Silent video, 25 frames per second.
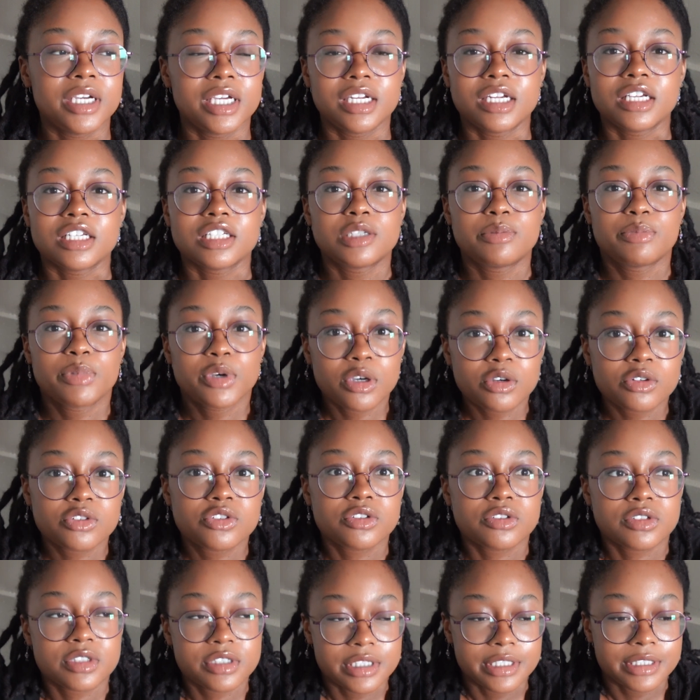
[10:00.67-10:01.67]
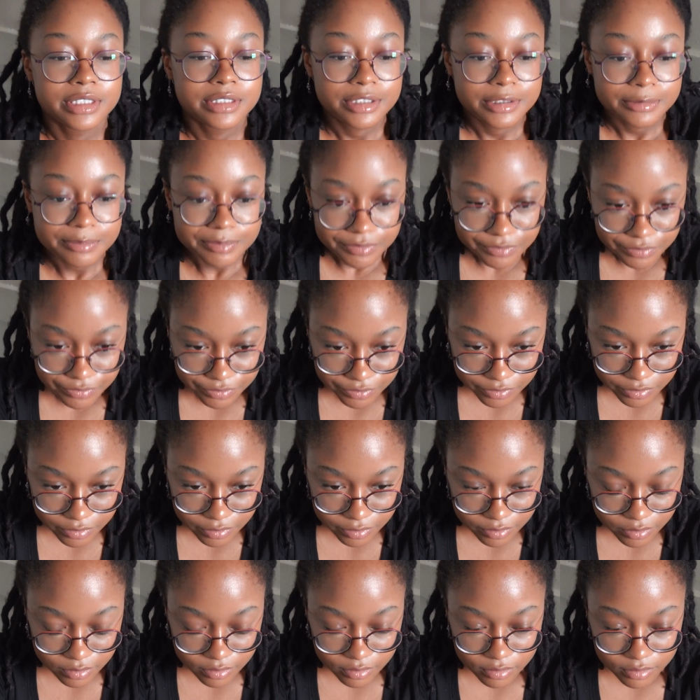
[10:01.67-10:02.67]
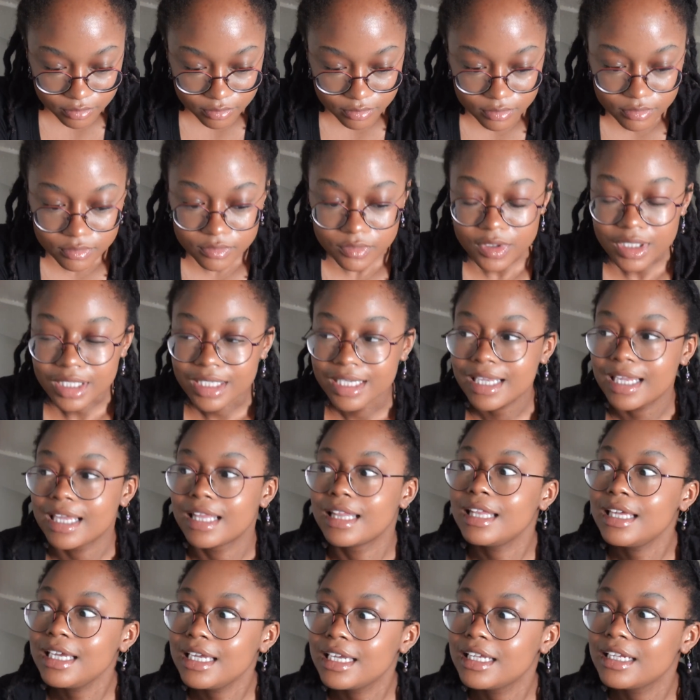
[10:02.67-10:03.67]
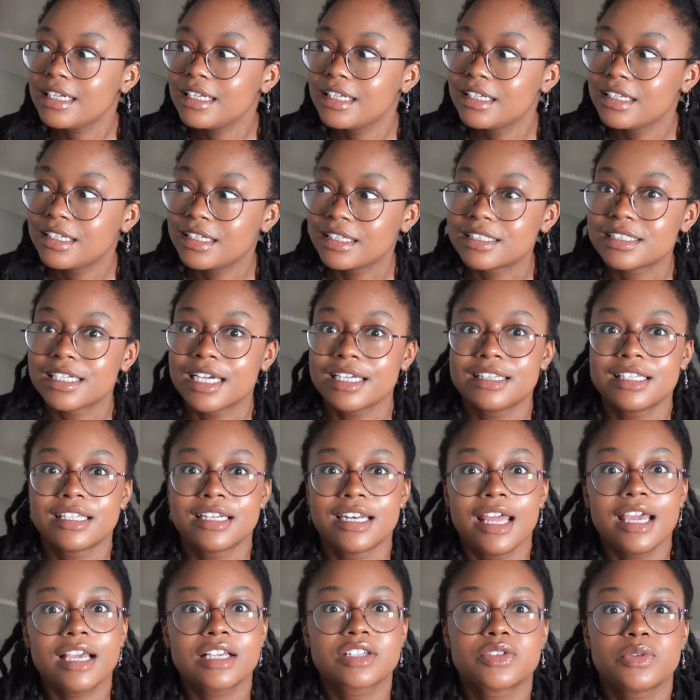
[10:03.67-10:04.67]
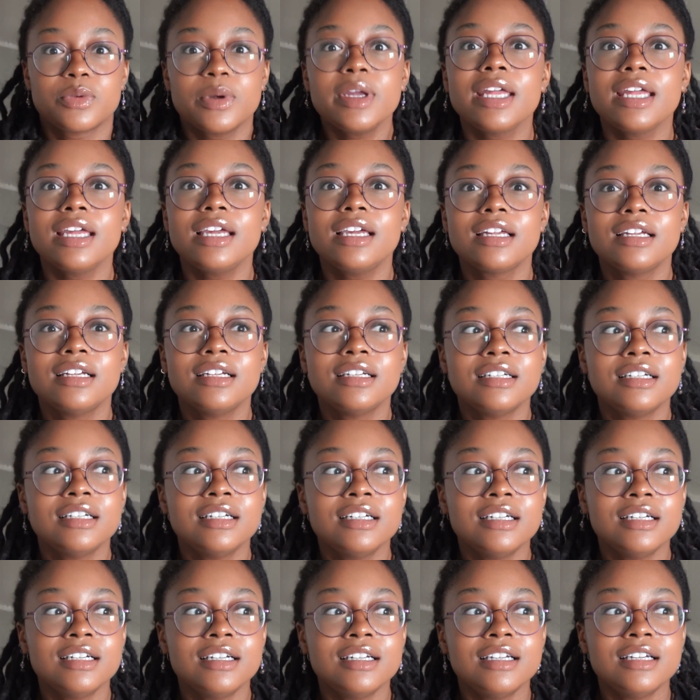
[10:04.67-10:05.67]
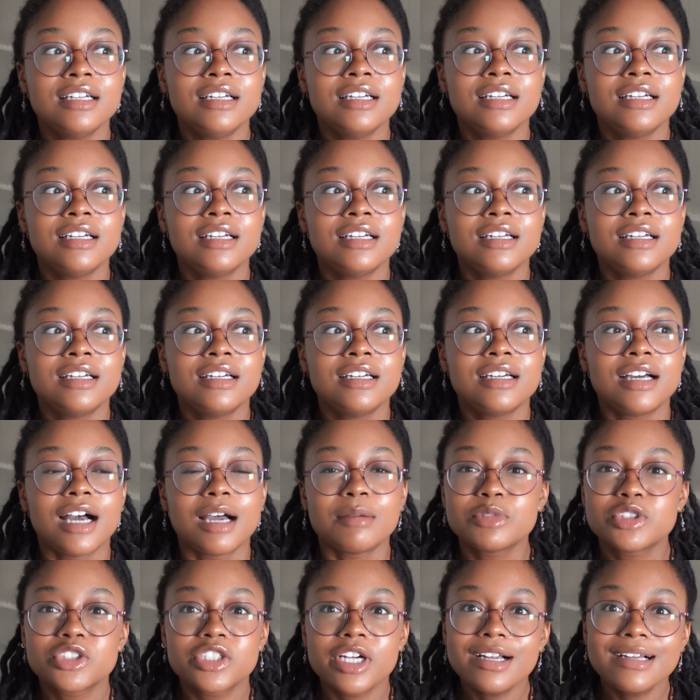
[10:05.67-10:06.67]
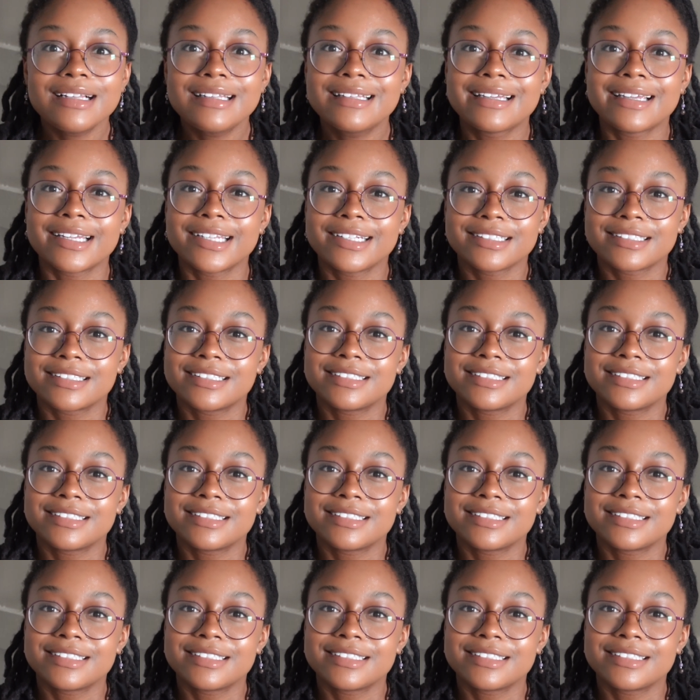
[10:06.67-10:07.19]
in a spiritual sense. And then it's like the next week, I'm struggling.